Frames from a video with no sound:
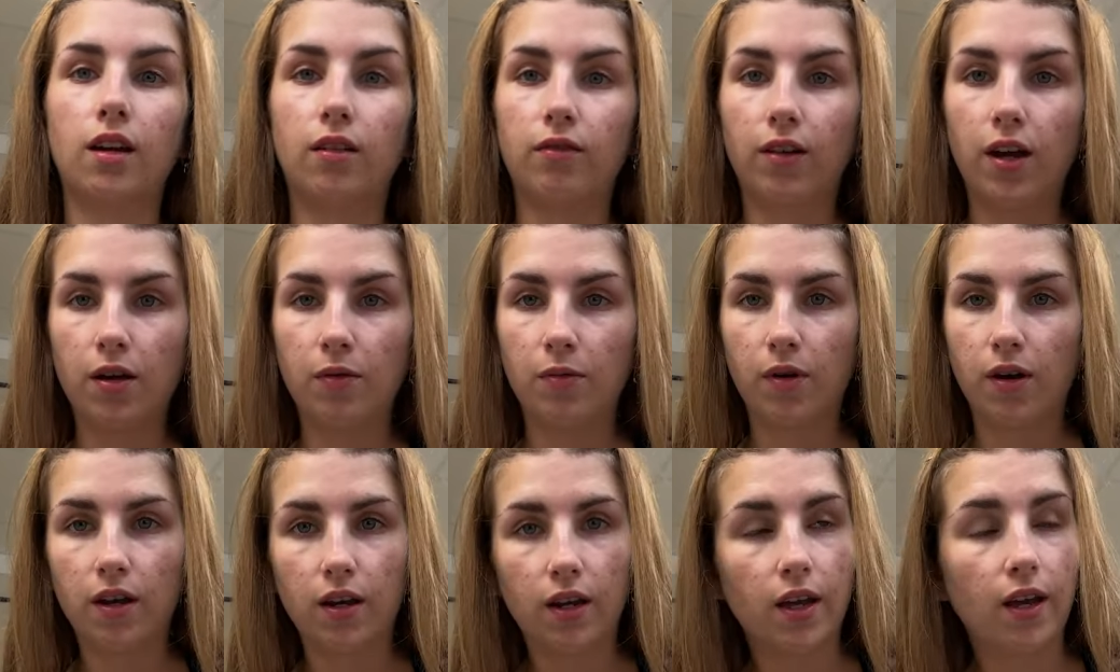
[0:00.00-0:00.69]
I write
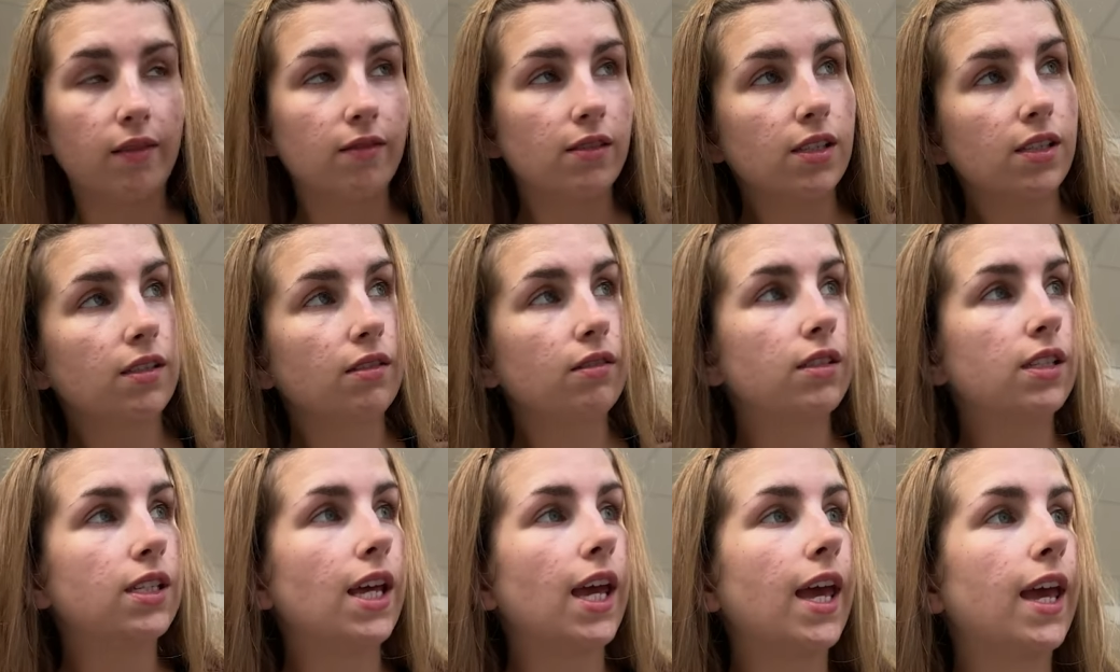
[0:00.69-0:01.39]
one every single
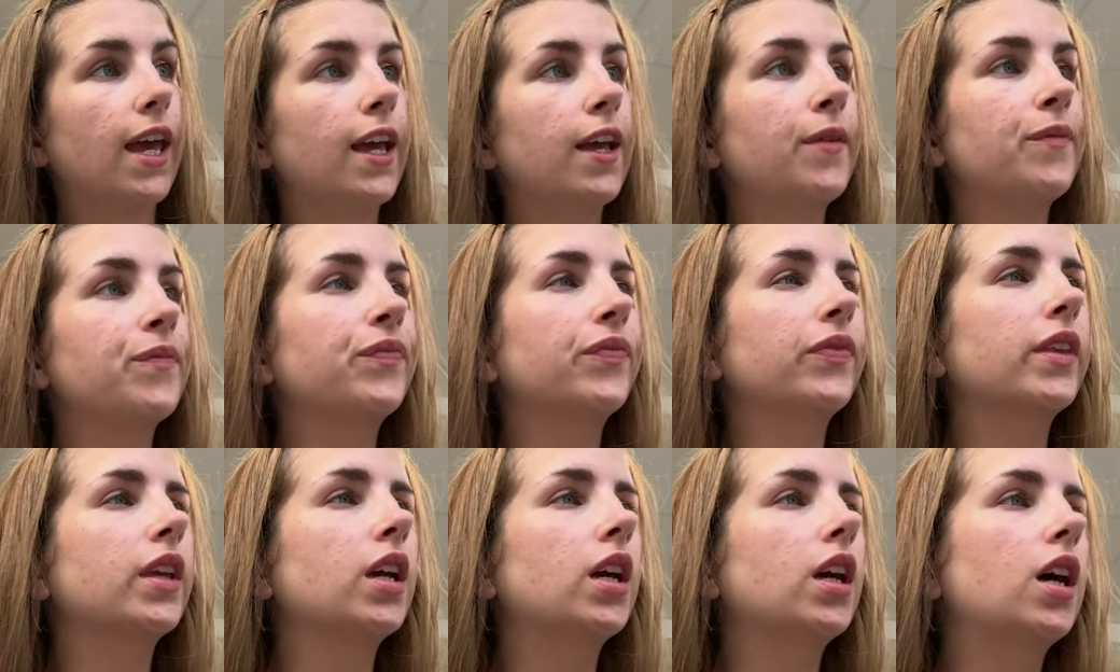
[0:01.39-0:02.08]
day
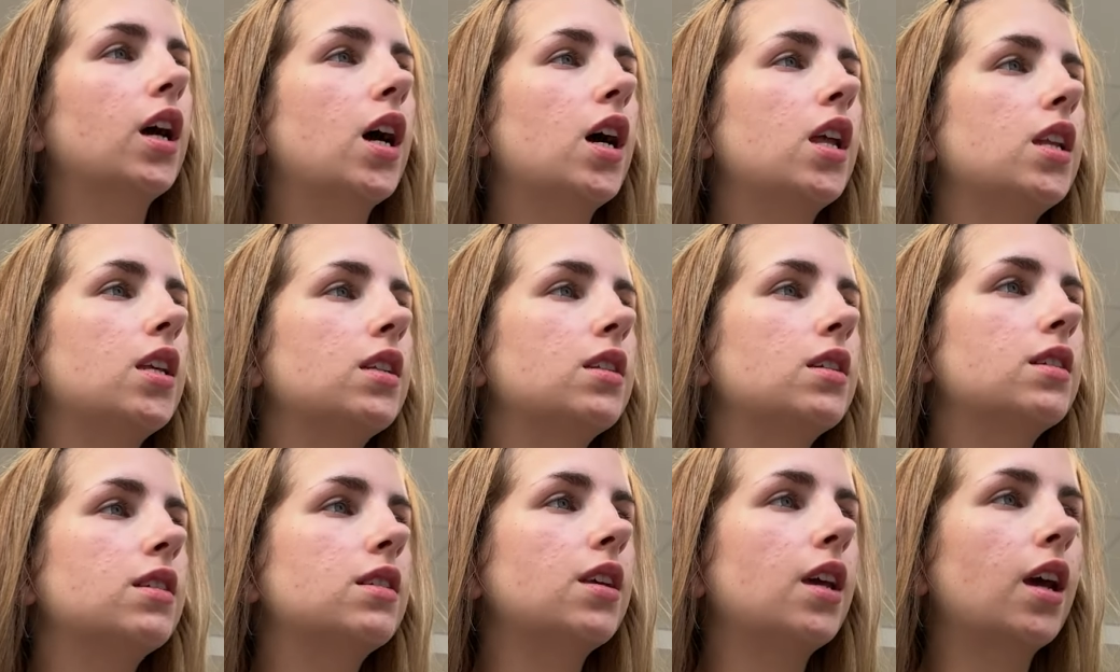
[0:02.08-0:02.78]
I need
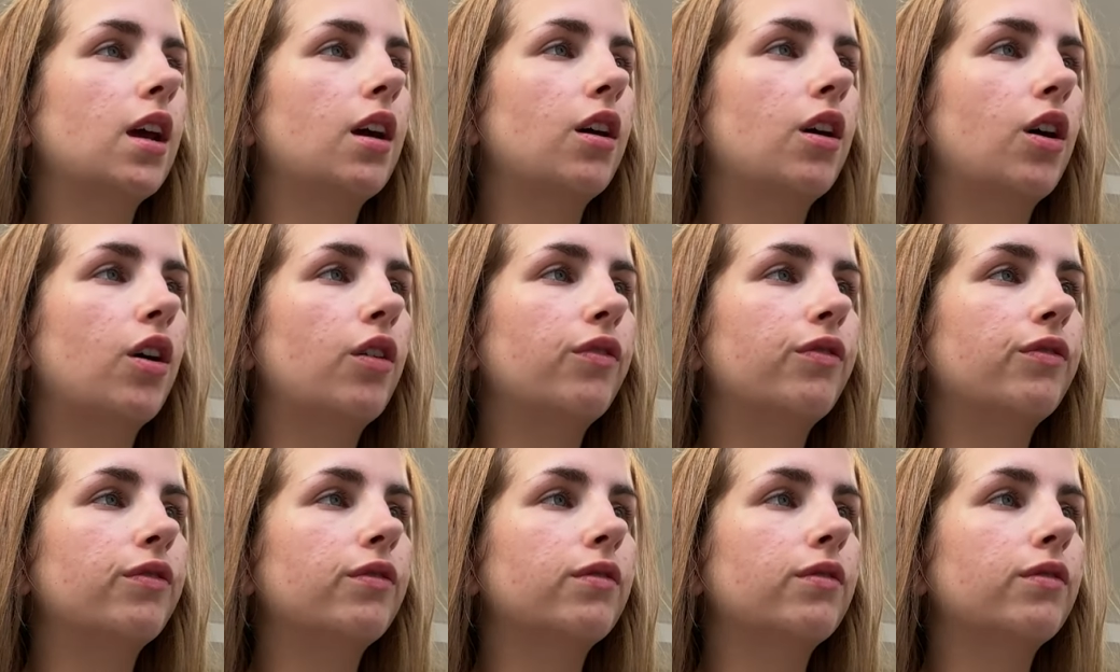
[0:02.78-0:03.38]
to tick off